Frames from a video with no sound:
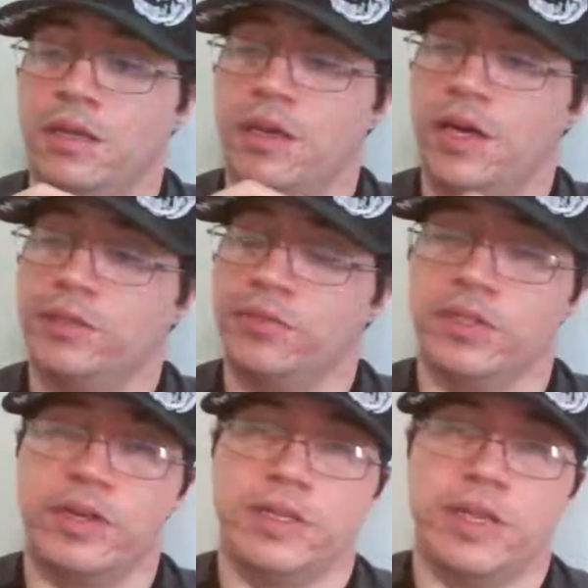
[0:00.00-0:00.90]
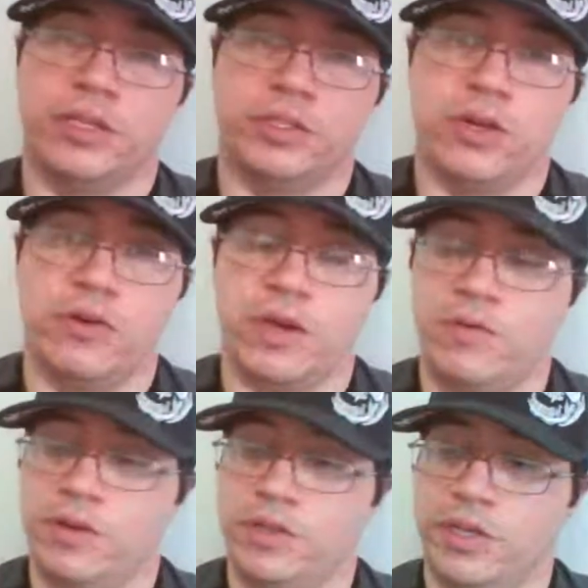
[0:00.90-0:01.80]
Now, as we're letting that soak, I
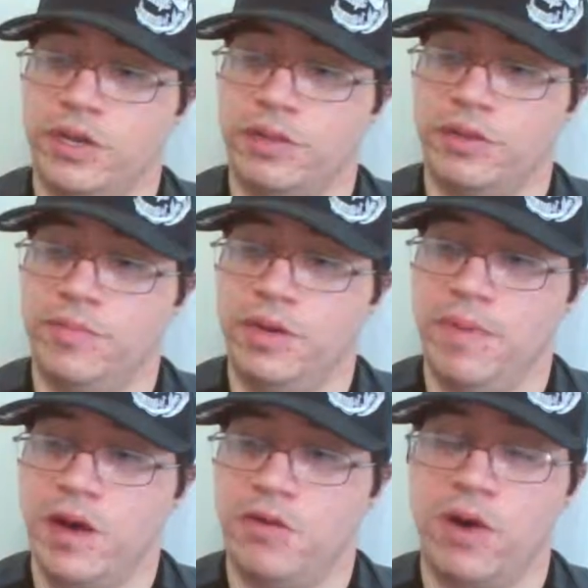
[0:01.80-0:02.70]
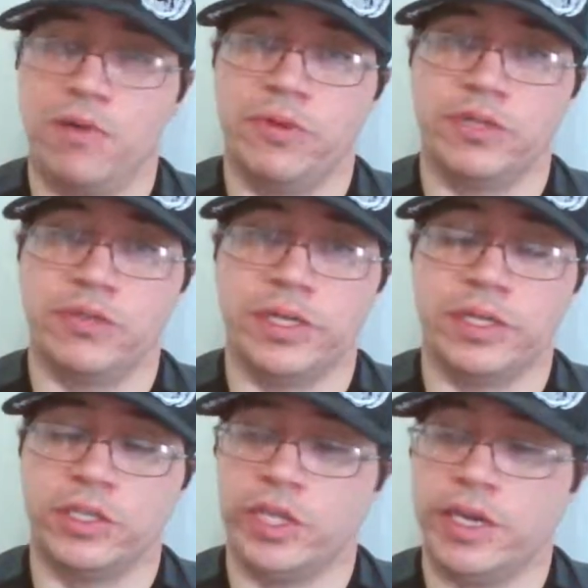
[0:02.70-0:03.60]
want to talk a little bit about why we're
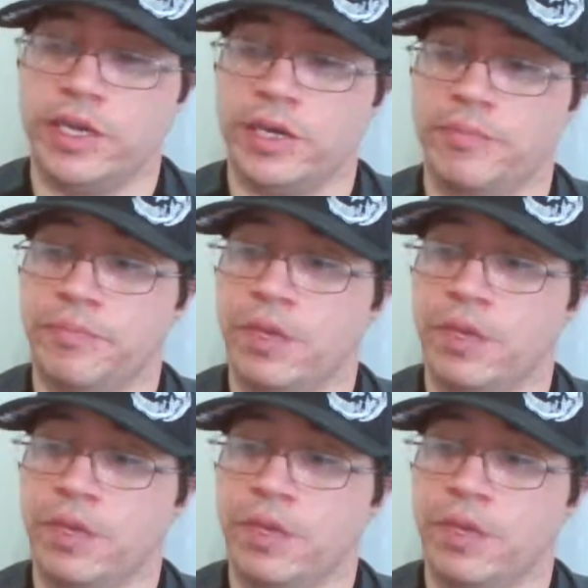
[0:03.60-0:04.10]
doing the shaking.